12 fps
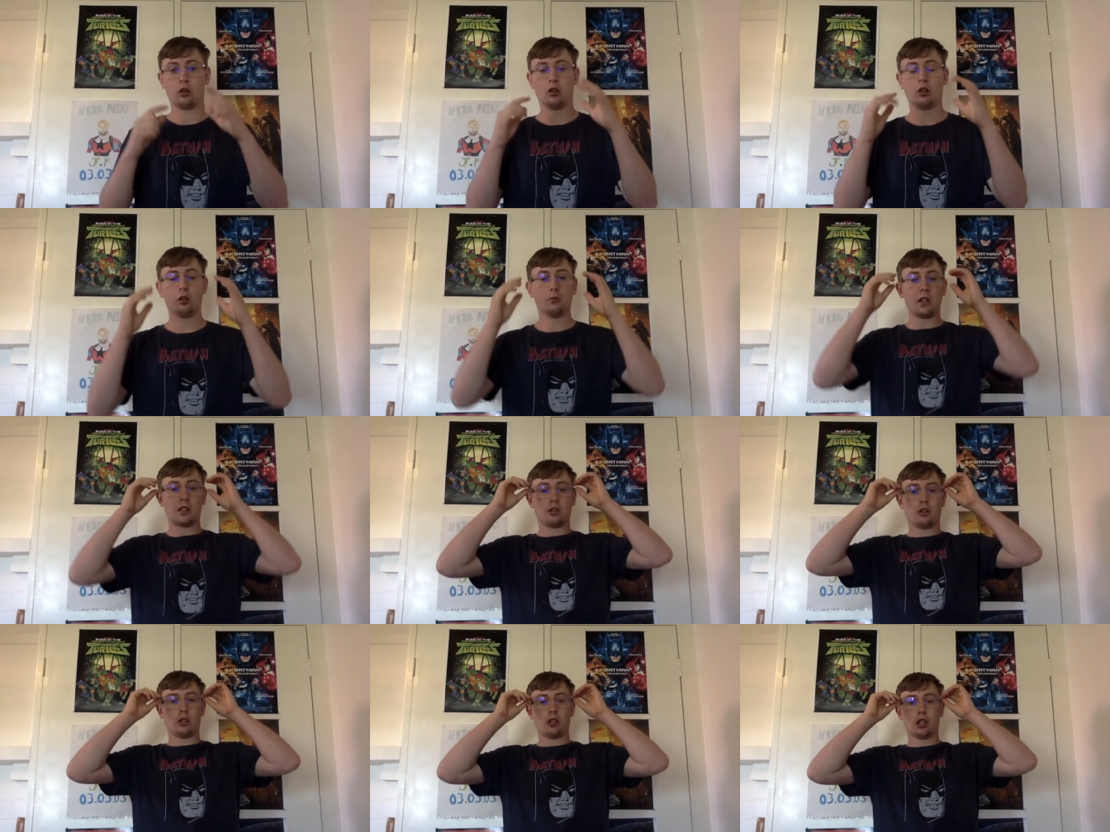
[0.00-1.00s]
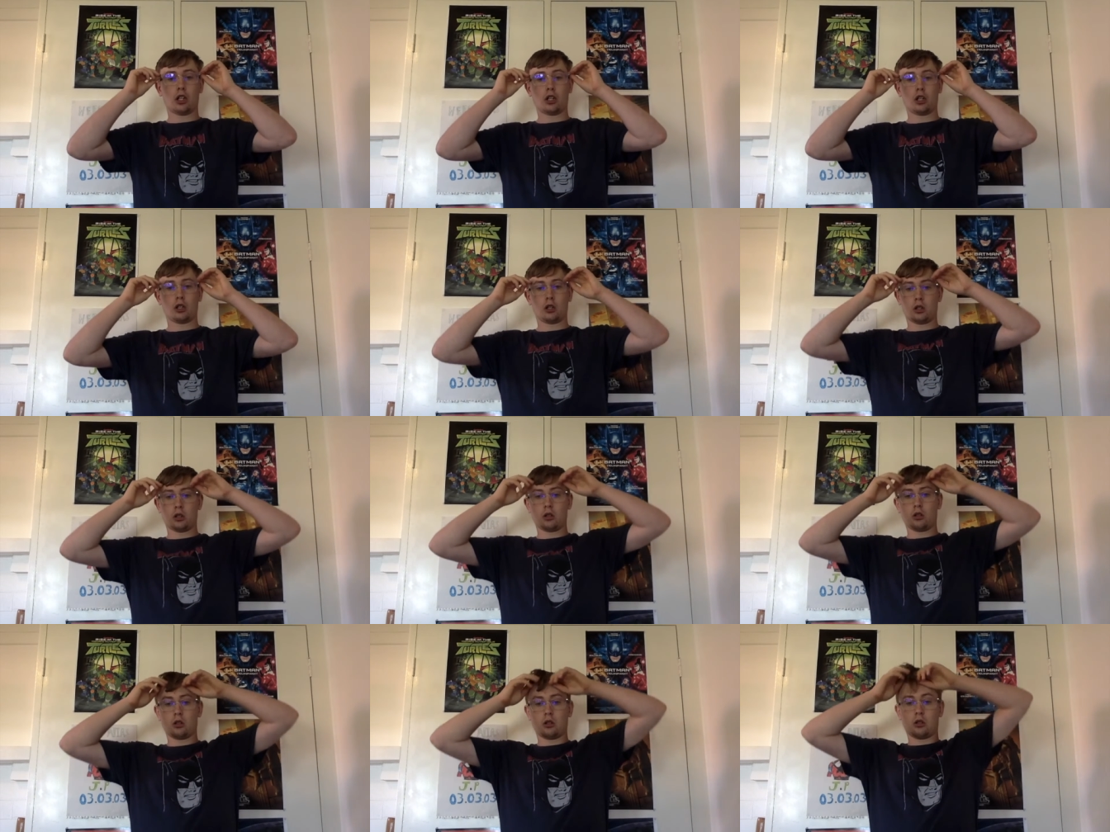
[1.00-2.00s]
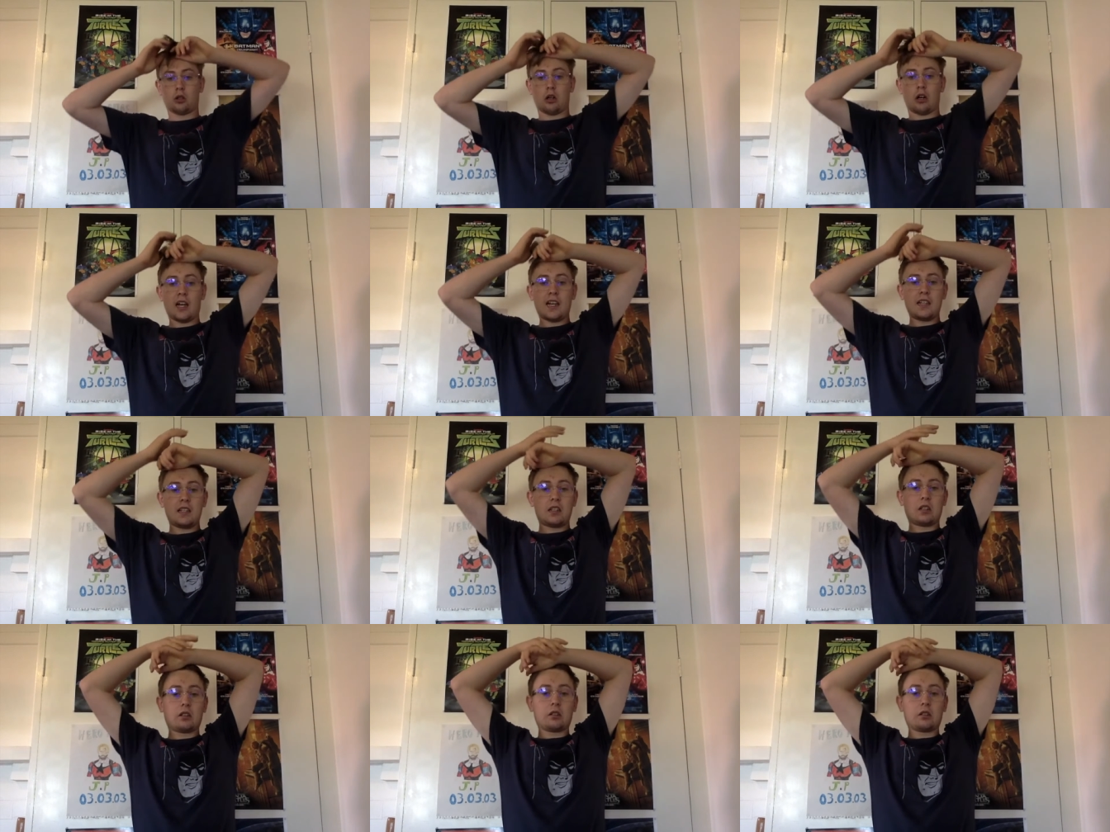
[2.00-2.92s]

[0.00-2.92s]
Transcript: Oh my god, I